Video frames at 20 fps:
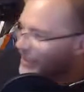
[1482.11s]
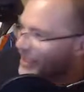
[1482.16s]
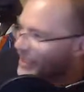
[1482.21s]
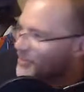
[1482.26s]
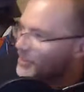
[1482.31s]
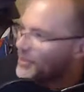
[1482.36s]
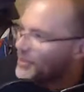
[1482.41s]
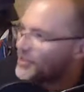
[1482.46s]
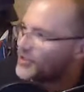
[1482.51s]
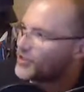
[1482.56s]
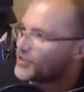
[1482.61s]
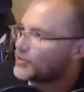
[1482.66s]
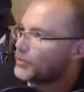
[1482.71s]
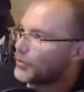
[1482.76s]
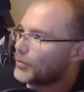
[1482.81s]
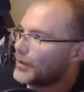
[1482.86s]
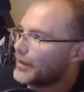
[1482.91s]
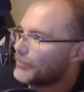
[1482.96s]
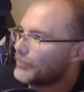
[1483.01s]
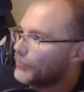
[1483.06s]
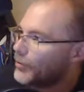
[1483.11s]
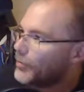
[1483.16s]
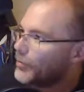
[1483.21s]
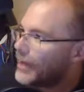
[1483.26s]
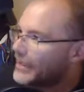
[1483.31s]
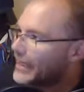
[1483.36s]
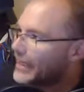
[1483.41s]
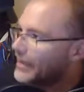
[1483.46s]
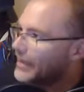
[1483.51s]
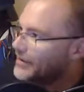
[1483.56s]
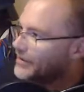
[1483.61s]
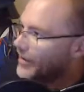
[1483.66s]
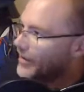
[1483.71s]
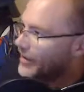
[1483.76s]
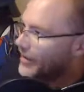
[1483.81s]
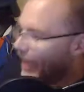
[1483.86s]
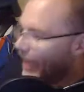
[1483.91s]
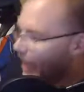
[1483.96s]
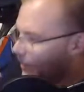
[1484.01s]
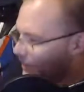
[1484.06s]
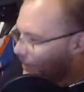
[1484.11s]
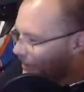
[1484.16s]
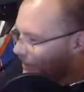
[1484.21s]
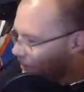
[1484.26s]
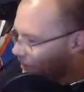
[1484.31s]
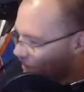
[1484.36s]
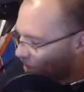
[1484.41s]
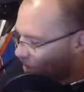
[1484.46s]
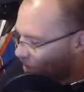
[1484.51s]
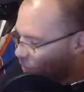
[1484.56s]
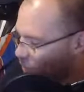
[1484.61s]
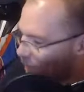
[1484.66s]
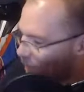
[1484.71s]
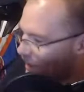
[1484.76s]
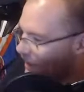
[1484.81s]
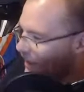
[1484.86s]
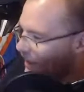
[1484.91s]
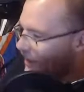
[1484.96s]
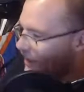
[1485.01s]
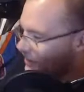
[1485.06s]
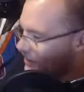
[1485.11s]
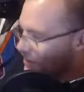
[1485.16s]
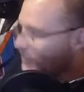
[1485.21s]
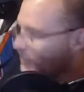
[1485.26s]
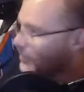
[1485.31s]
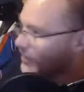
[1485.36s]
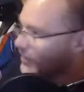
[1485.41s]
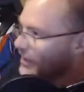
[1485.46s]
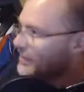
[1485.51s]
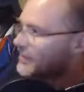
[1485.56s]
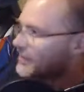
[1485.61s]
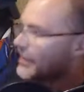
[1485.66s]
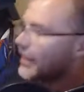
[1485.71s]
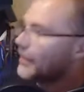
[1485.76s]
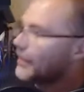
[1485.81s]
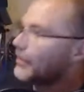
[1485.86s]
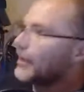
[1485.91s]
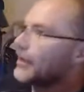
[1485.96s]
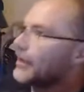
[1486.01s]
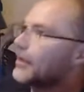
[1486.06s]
messages with my dad, and he's like, yeah, I'll be there on the 20th to this date. I'm like,